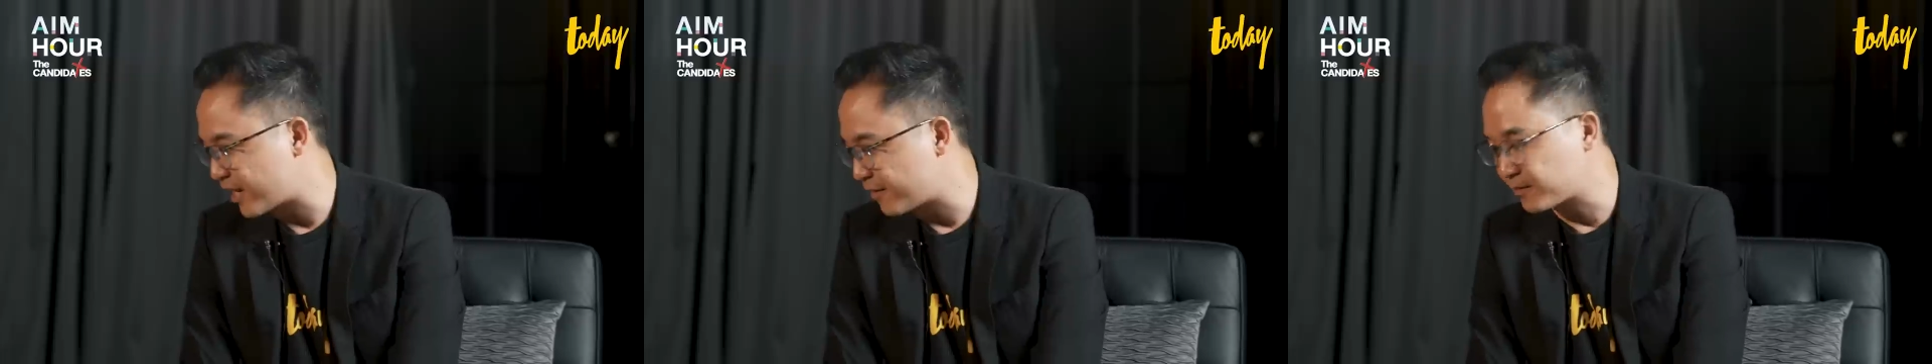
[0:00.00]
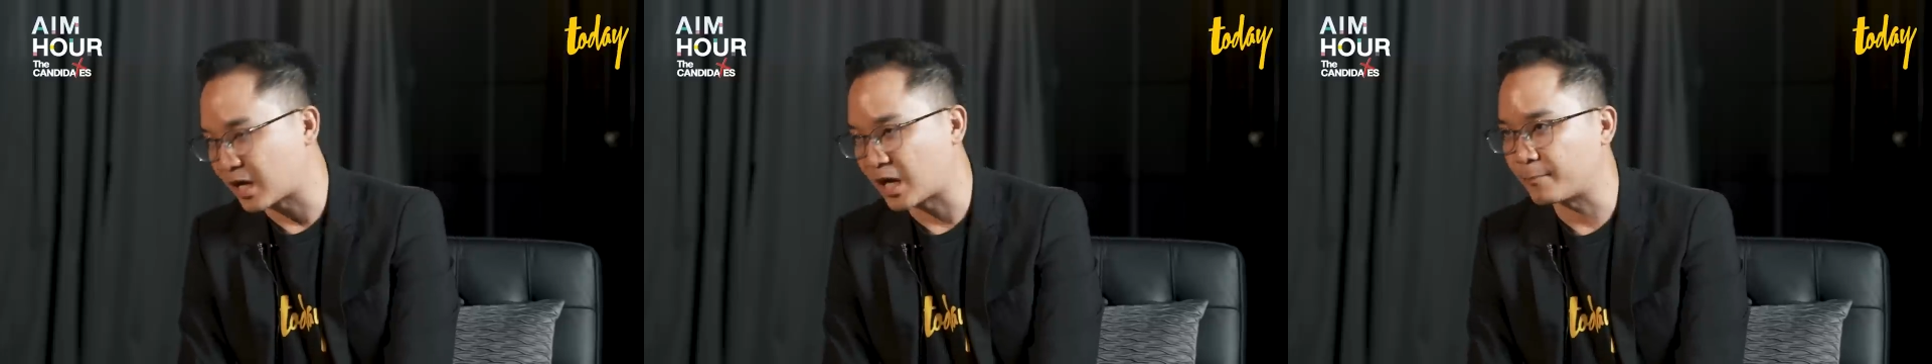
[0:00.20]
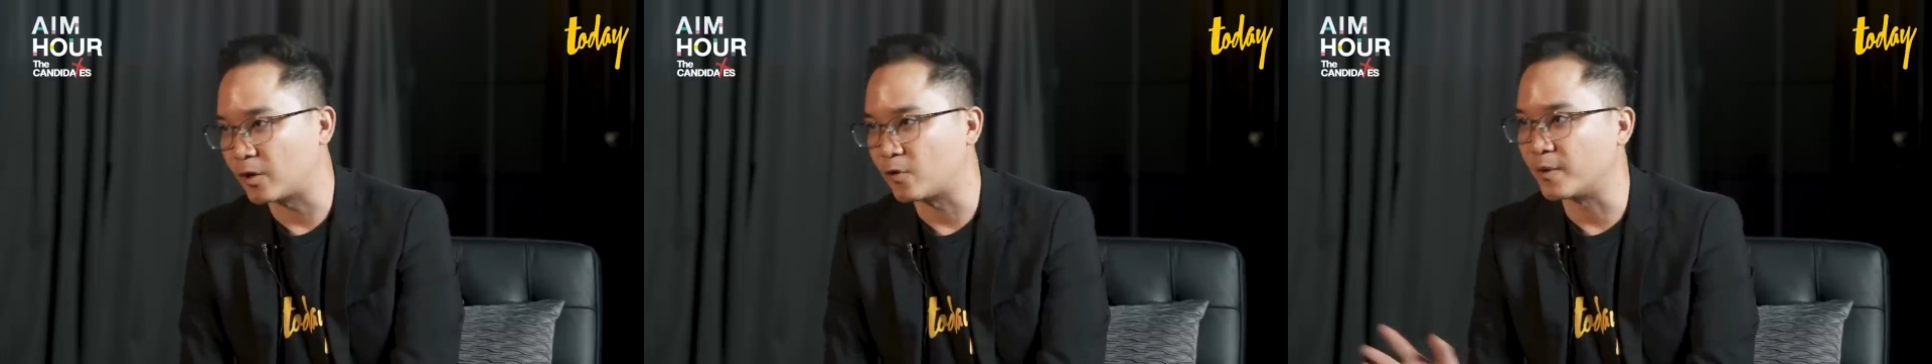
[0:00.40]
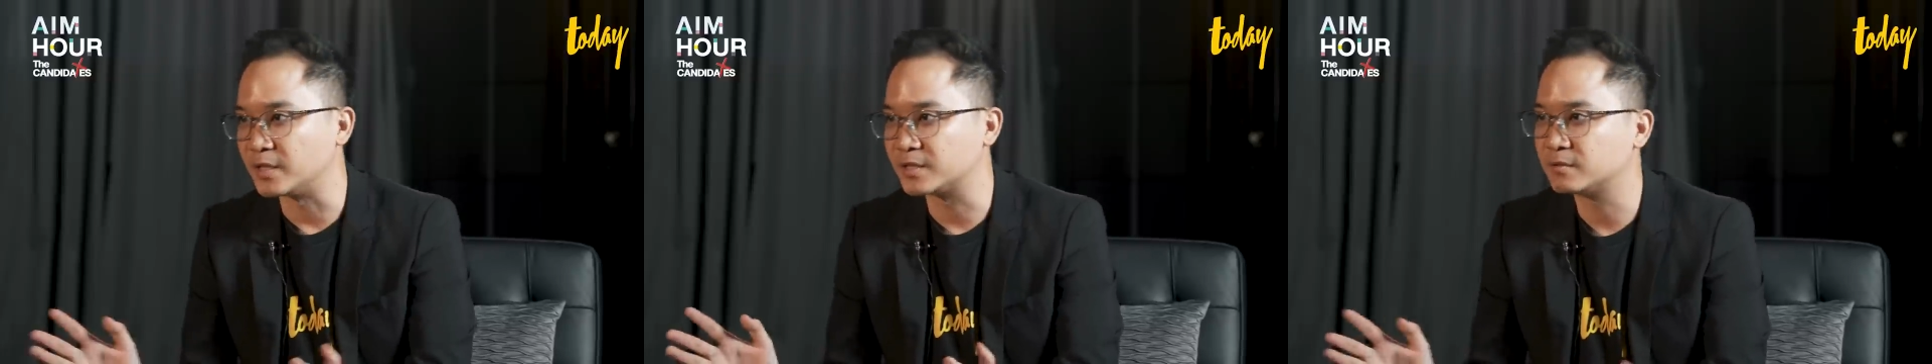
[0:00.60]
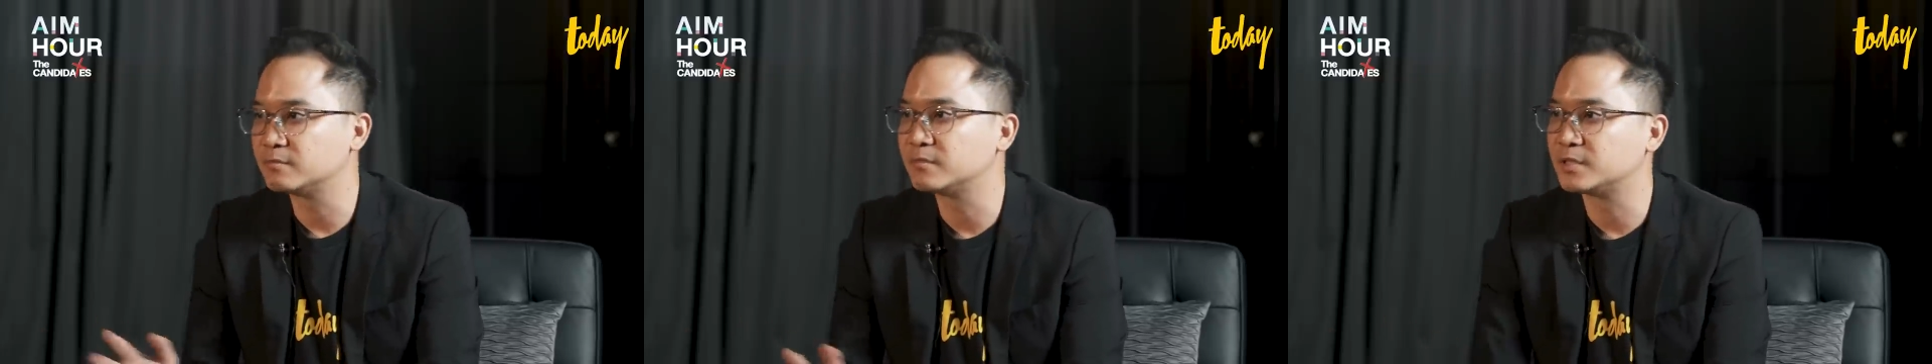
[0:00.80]
I have time, I
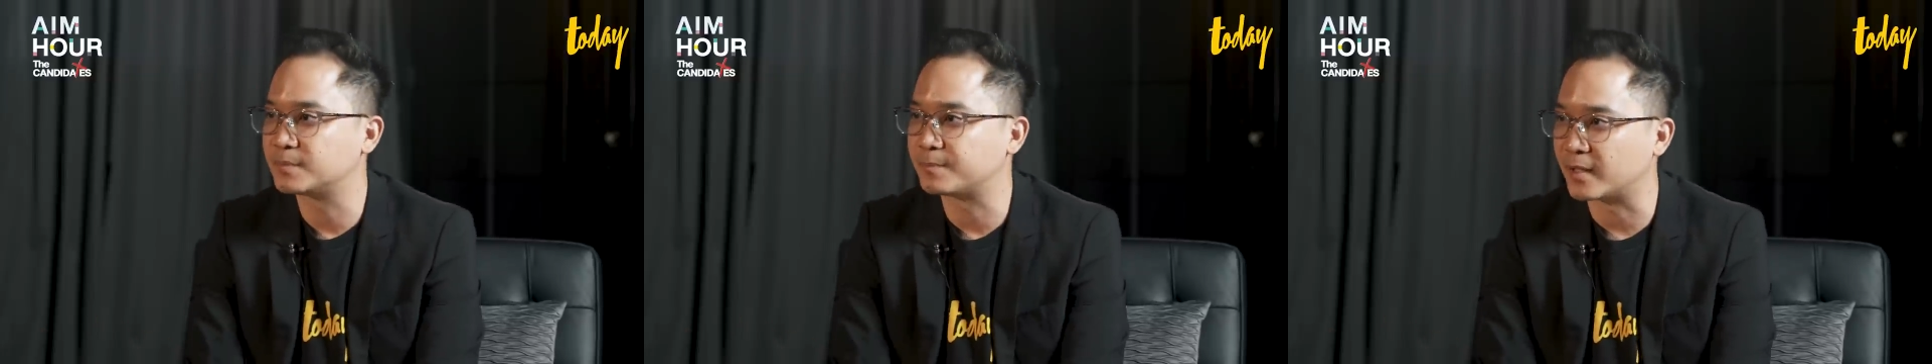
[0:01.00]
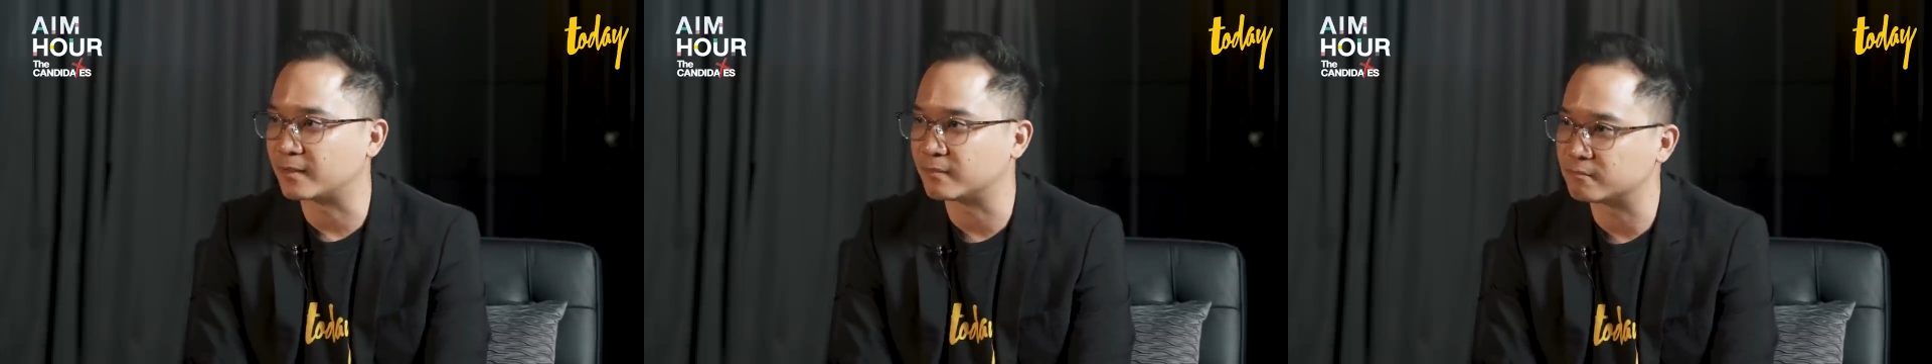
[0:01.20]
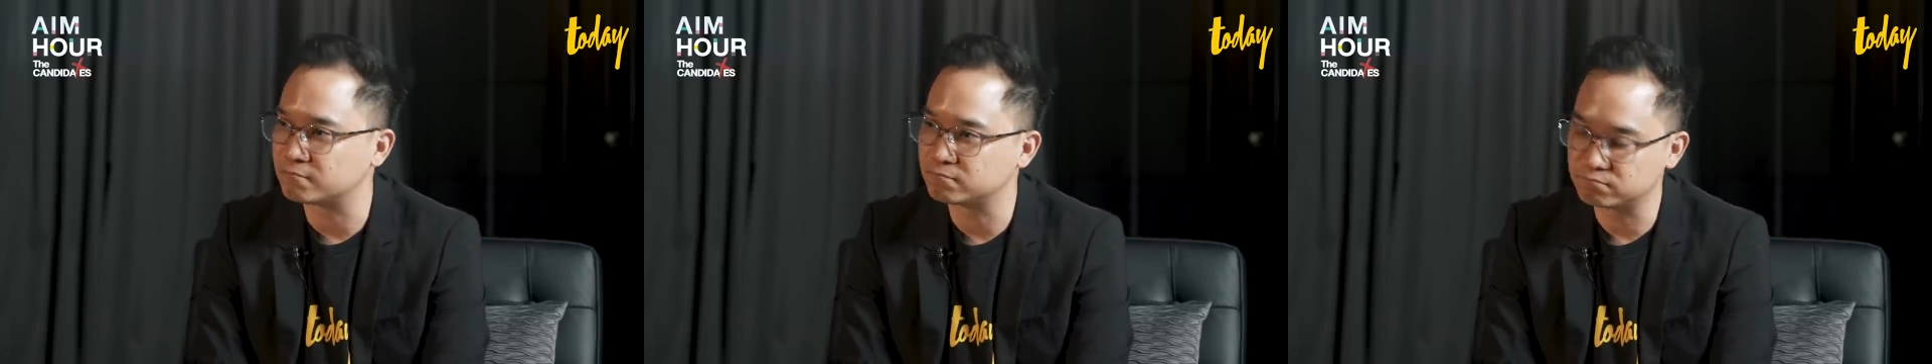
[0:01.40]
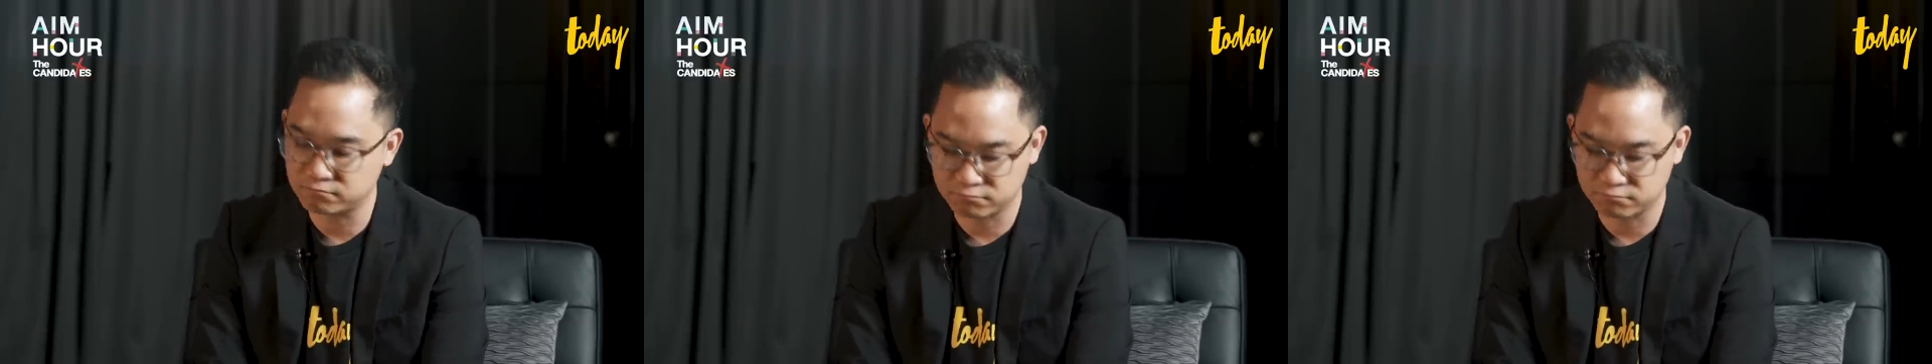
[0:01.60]
always spend